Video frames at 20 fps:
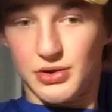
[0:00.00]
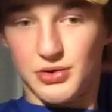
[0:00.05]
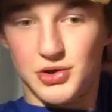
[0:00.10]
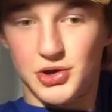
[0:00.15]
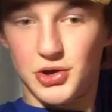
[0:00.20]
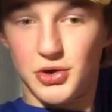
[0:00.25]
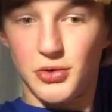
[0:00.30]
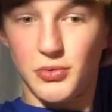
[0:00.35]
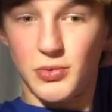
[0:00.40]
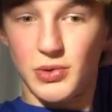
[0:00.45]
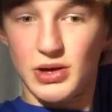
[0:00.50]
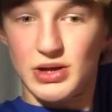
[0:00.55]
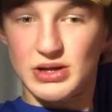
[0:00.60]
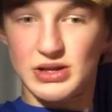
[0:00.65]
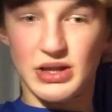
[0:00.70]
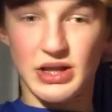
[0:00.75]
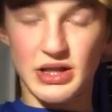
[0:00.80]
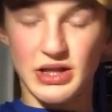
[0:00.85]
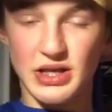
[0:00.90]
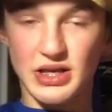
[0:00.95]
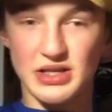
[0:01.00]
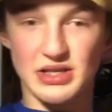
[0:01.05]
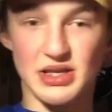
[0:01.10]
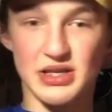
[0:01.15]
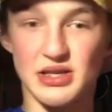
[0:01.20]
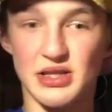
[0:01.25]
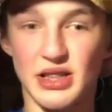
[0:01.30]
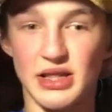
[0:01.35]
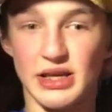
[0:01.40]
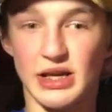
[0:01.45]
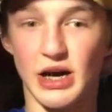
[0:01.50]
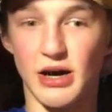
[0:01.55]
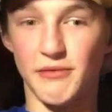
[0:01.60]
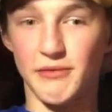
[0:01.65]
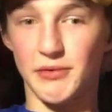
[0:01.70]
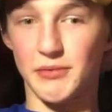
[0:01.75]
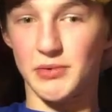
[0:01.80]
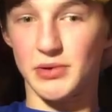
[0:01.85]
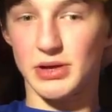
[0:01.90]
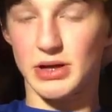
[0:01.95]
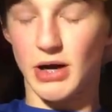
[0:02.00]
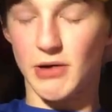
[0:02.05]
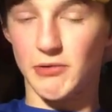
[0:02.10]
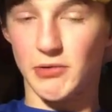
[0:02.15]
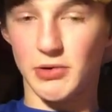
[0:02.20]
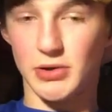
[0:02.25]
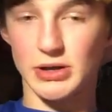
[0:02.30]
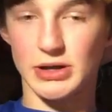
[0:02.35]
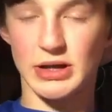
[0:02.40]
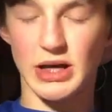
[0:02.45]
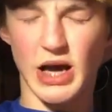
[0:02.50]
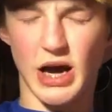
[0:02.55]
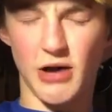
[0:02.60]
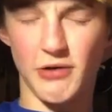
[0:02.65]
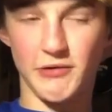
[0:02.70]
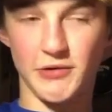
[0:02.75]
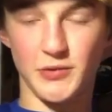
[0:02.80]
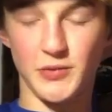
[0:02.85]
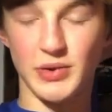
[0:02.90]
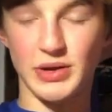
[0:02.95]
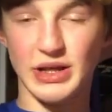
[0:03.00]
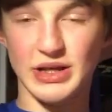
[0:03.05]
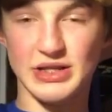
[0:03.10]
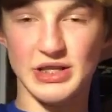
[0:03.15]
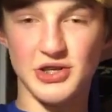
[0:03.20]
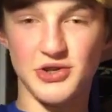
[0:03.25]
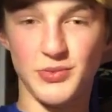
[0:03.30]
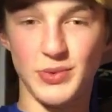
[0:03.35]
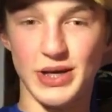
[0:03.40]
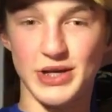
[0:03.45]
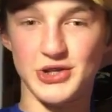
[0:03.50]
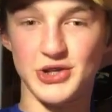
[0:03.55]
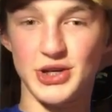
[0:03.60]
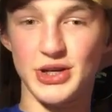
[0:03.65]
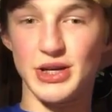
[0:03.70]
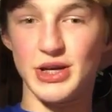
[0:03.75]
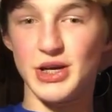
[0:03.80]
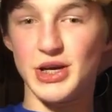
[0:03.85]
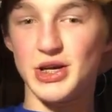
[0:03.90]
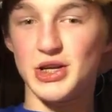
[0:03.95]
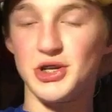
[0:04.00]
two ones, this is in the Calvin Ridley situation.